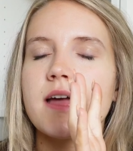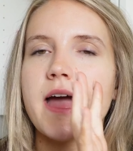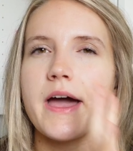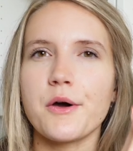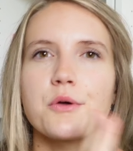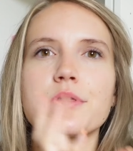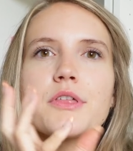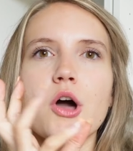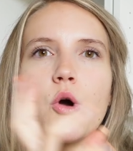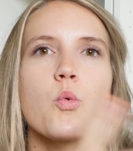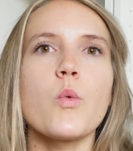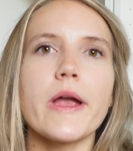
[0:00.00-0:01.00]
health
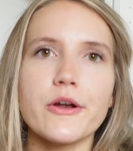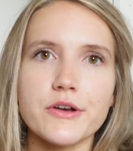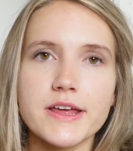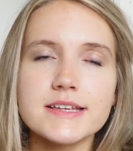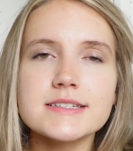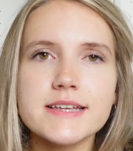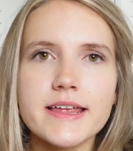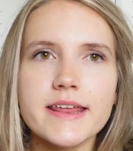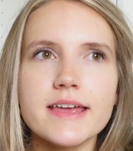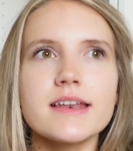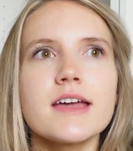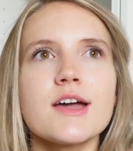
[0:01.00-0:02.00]
awareness in
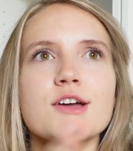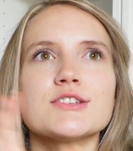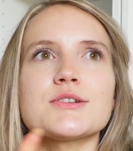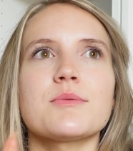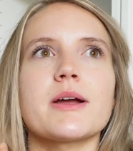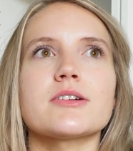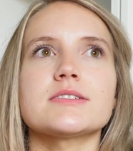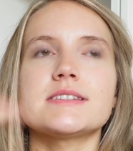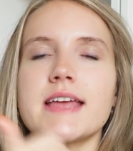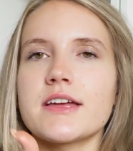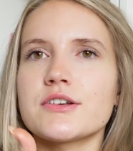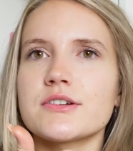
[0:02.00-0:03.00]
it to where
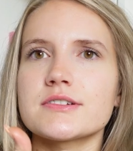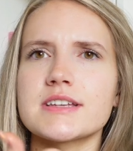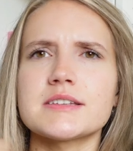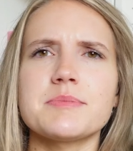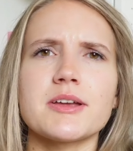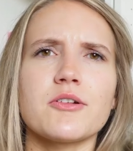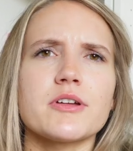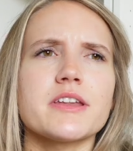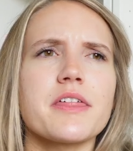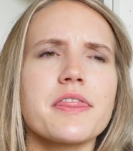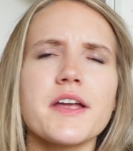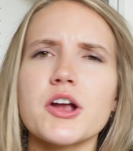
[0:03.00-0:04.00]
Zanders has been going to
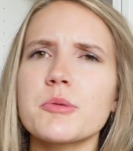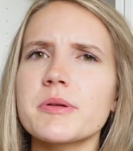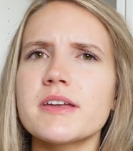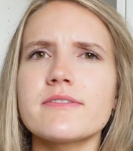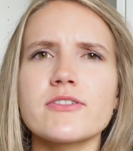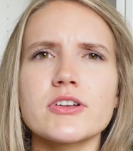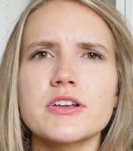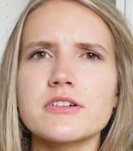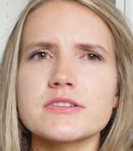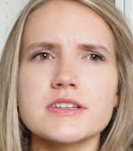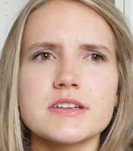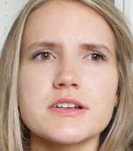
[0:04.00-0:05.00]
therapy for
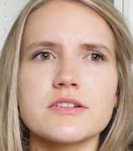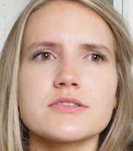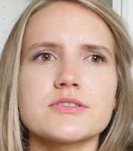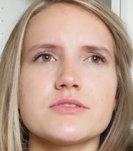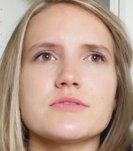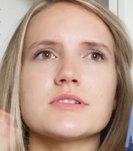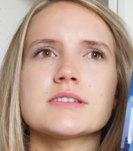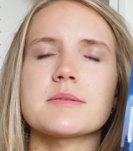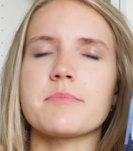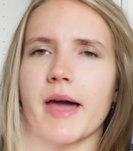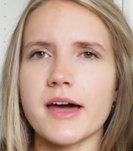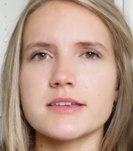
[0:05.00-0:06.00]
years and years due to
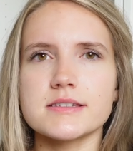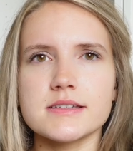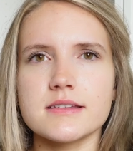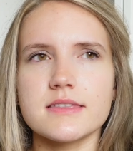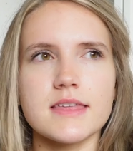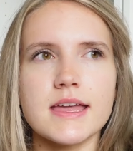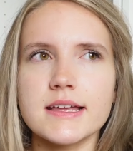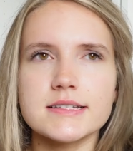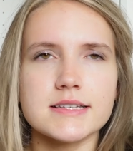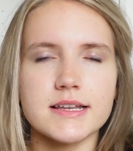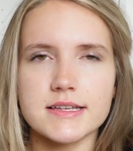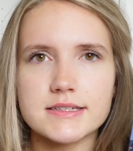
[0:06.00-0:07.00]
some past
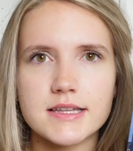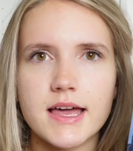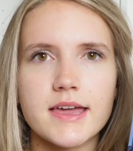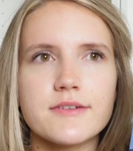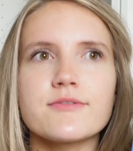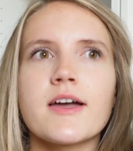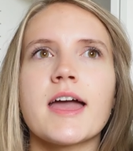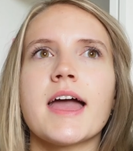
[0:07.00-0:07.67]
things in his life